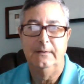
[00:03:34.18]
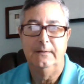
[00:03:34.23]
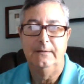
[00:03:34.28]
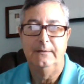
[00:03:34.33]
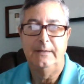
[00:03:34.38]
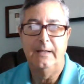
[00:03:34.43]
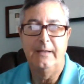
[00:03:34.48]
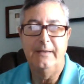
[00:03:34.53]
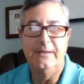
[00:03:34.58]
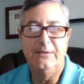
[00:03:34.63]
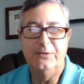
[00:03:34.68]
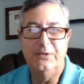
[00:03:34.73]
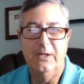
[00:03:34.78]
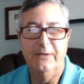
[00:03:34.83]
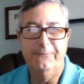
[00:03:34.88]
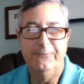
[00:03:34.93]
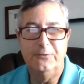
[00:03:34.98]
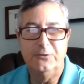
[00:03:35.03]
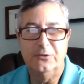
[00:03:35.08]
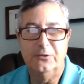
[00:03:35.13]
Now, these
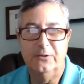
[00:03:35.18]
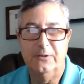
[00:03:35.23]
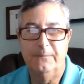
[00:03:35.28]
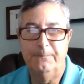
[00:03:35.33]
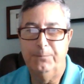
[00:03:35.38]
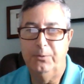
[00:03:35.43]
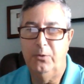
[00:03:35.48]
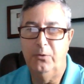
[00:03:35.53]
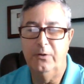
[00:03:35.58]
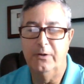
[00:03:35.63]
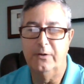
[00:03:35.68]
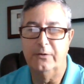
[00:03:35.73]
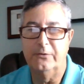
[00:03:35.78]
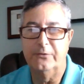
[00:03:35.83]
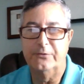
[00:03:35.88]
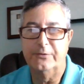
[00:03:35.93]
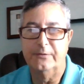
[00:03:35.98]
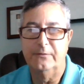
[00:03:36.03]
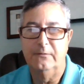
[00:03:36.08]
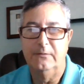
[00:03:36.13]
self-insured
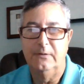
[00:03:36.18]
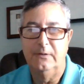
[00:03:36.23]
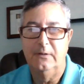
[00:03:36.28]
employers,